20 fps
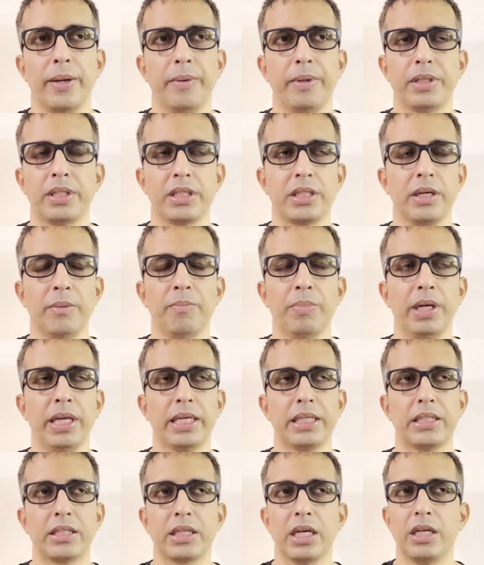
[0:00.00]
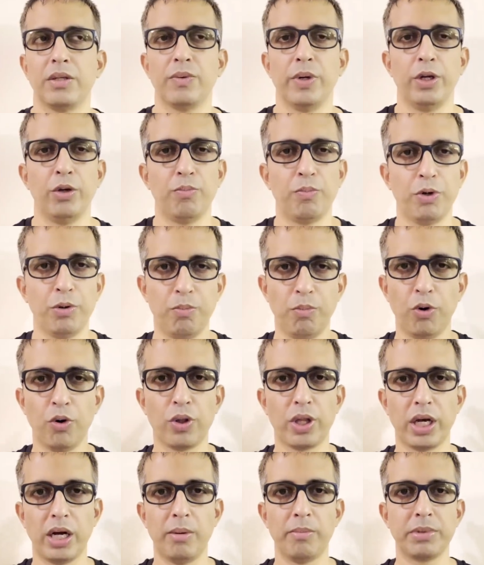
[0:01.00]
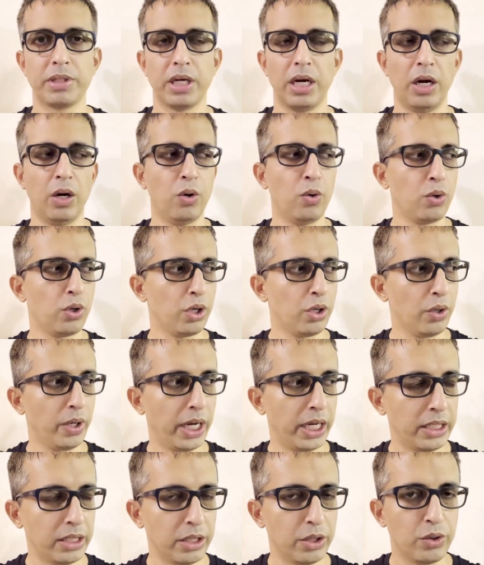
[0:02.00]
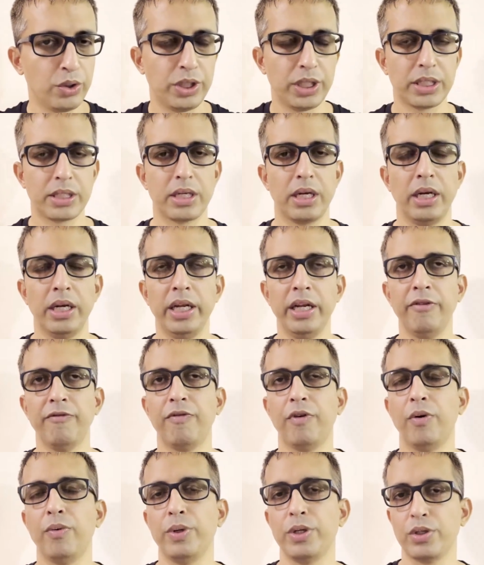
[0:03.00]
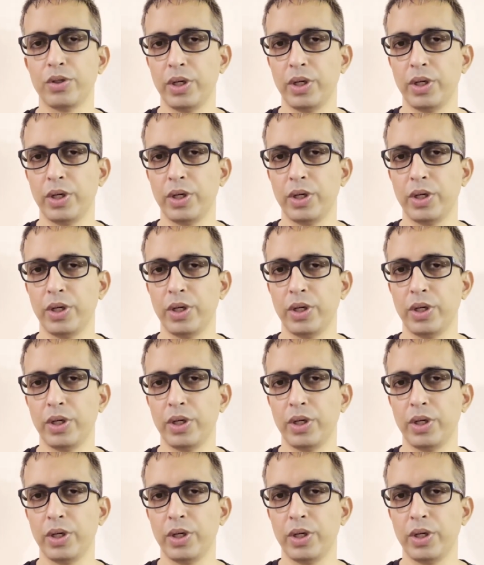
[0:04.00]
It's a simple exercise where you put both arms out, and you just lean forward.